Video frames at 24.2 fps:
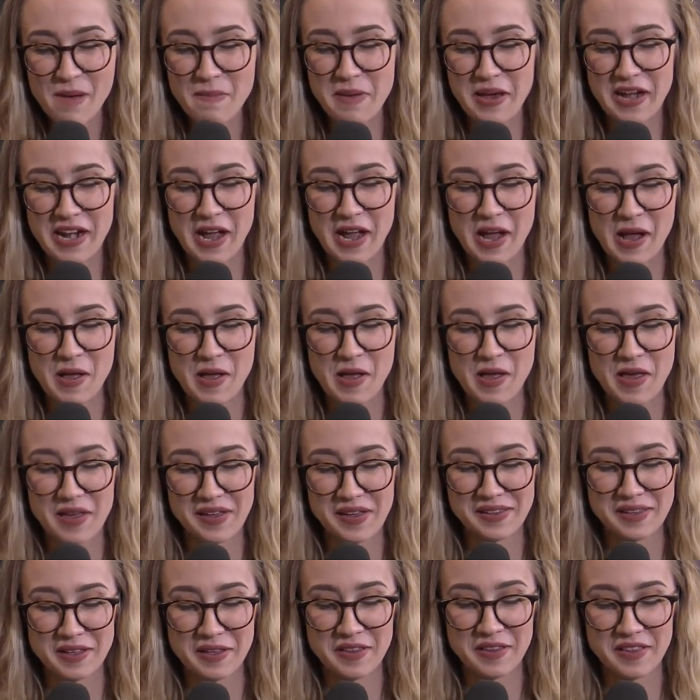but uh,
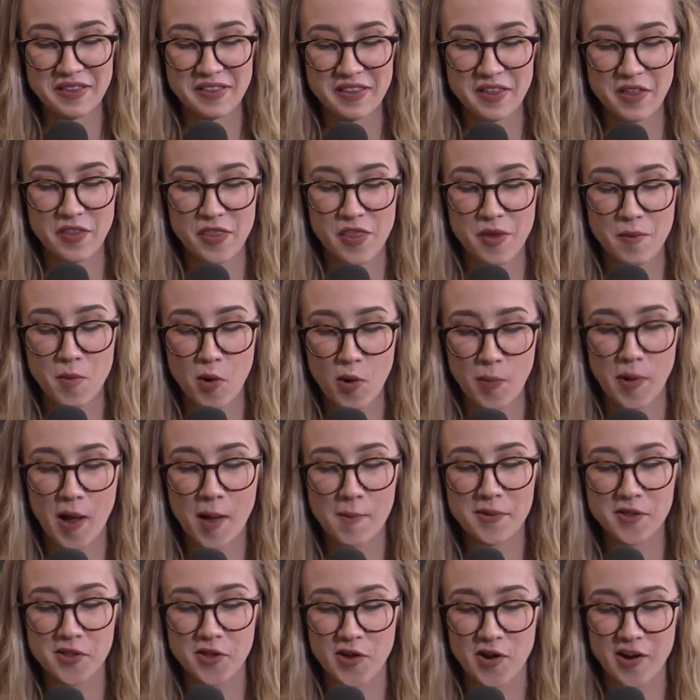th the more
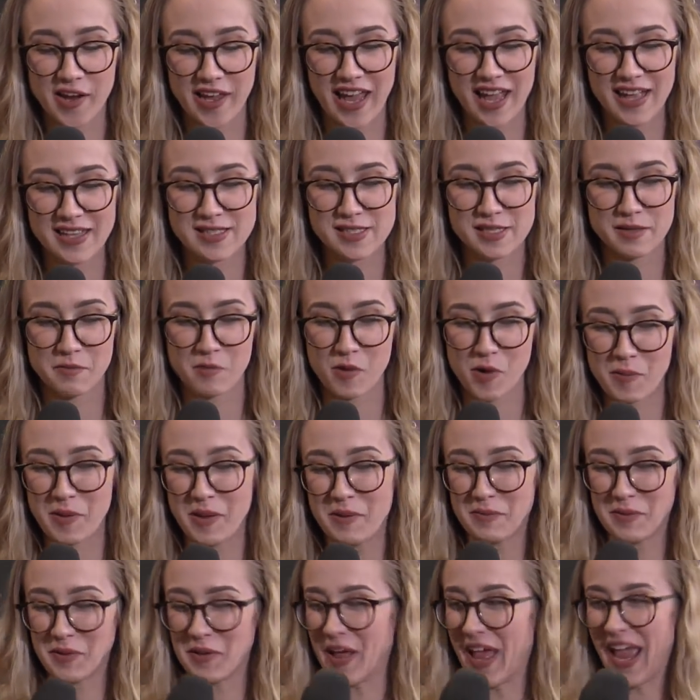popular it gets, the more
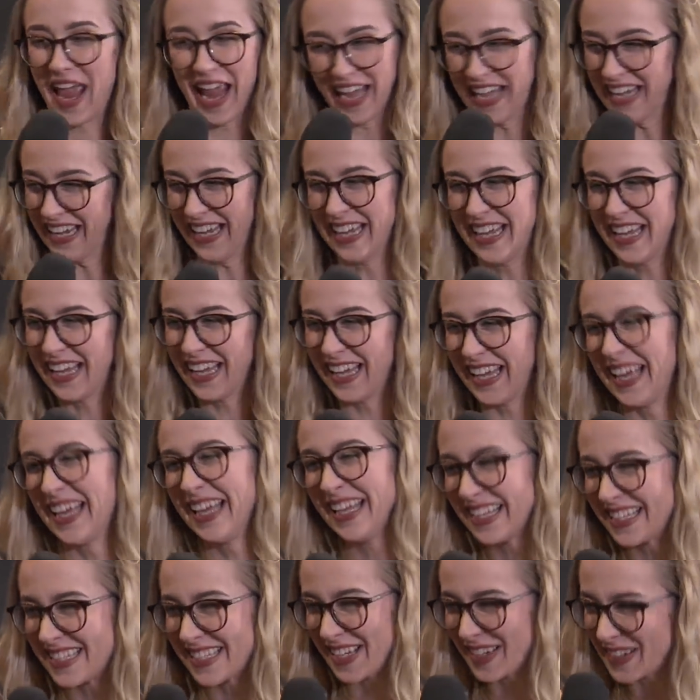people hate it.
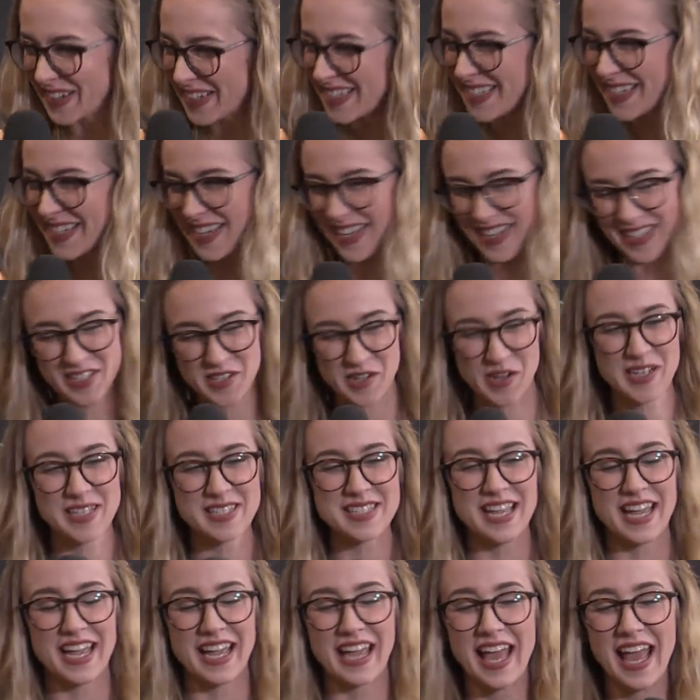So it's an
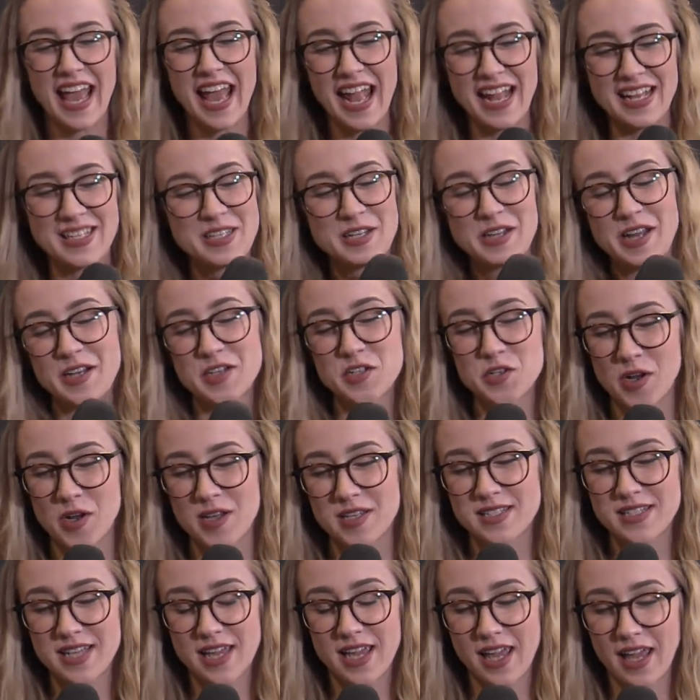interesting, it's an
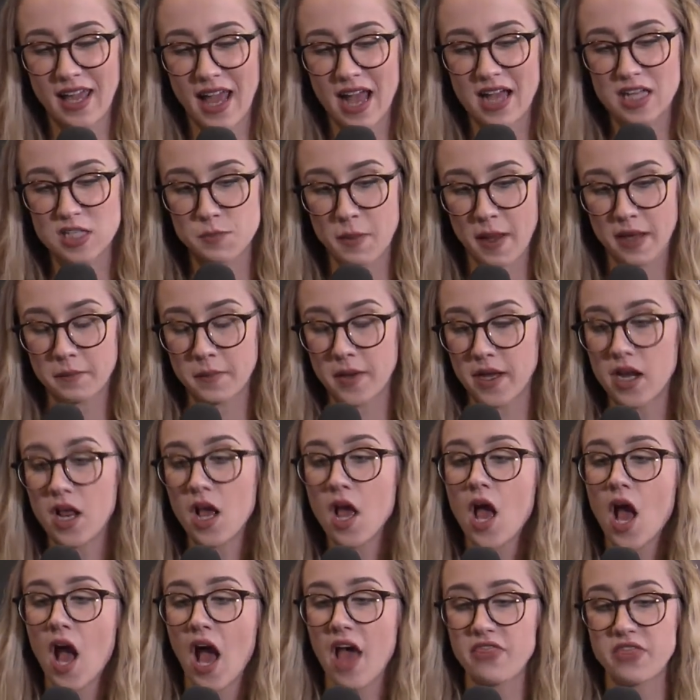interesting aspect. But
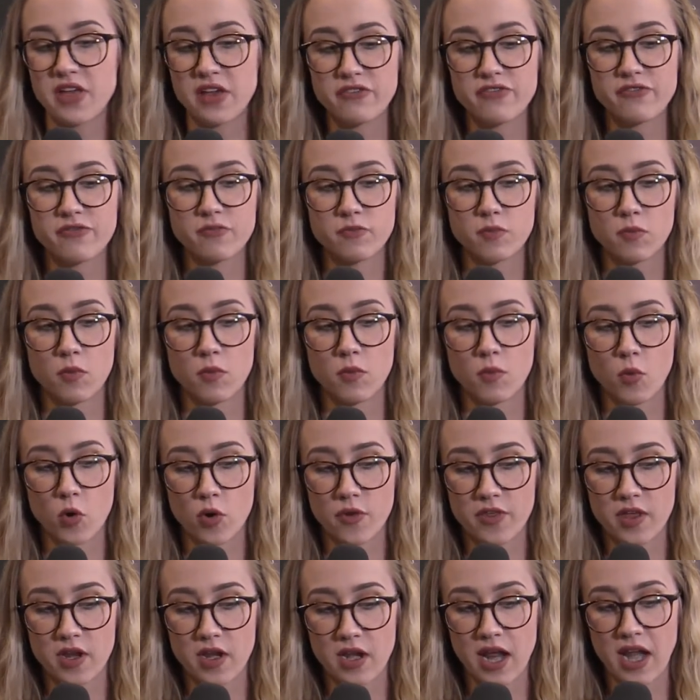I think f
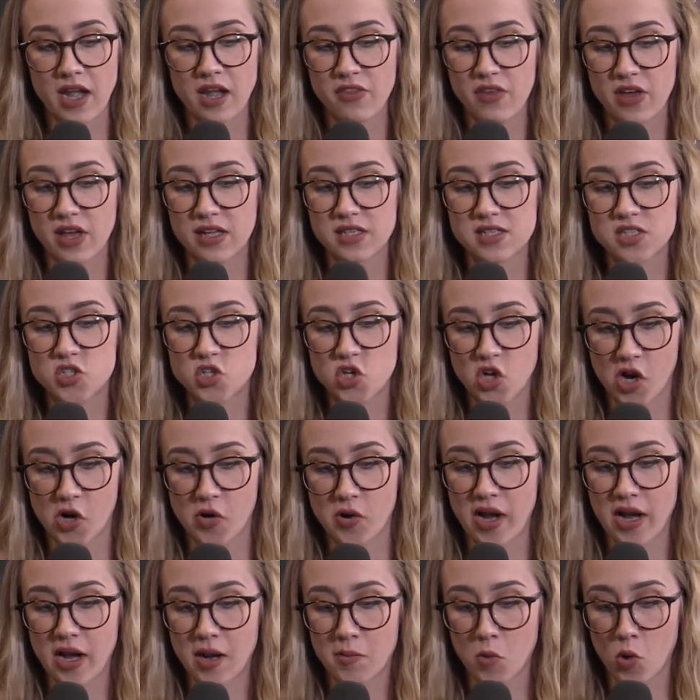more than anything, it's
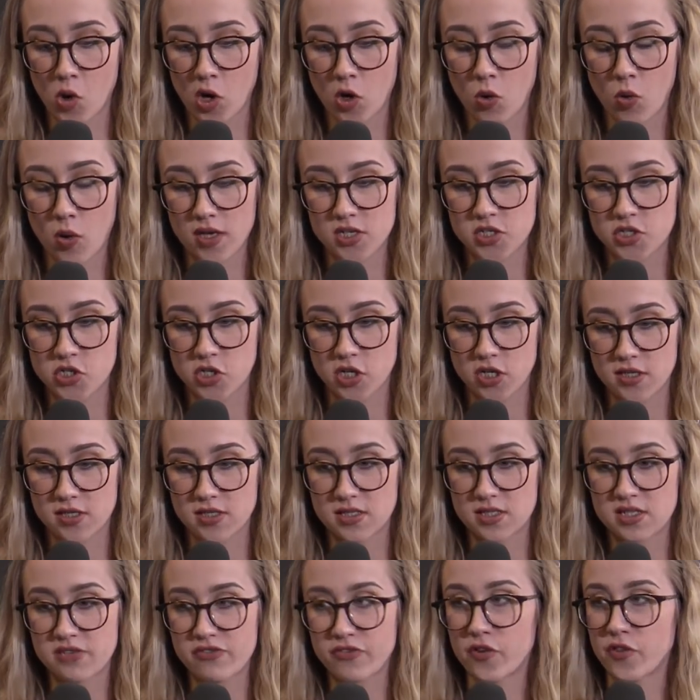generated more
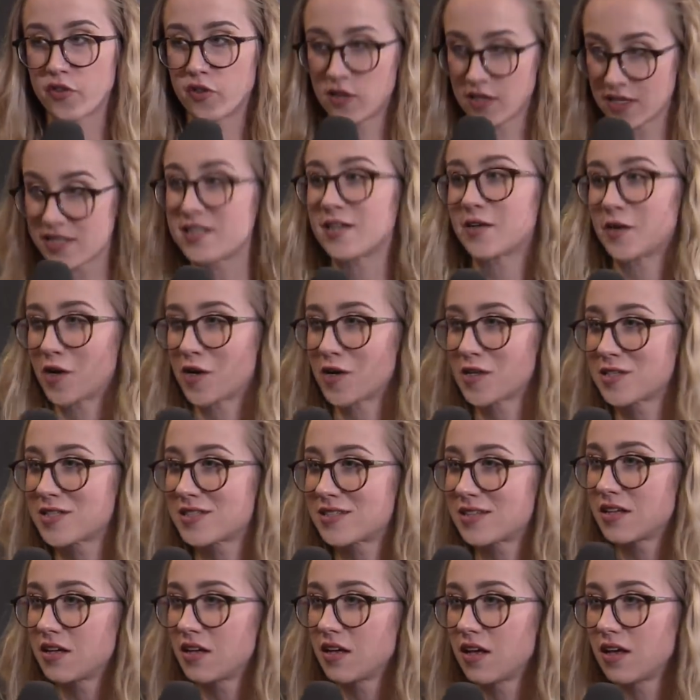questions for the
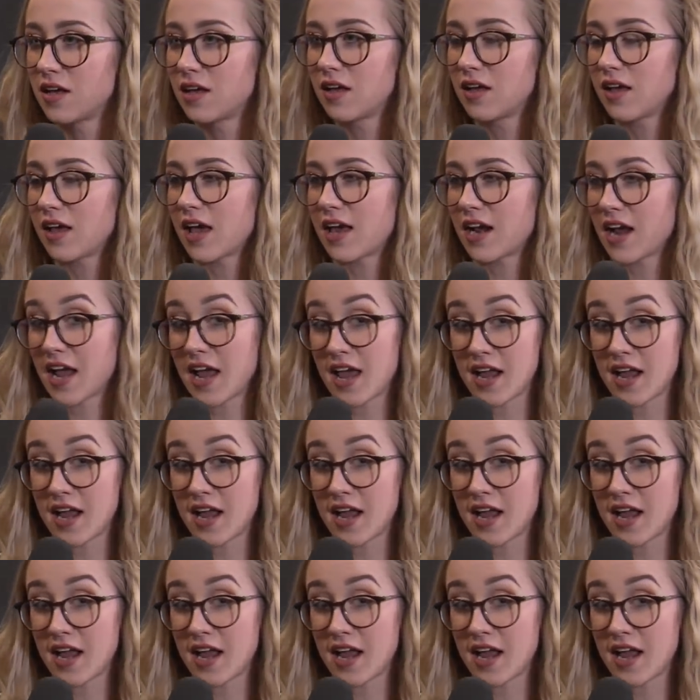listeners. Yeah. And I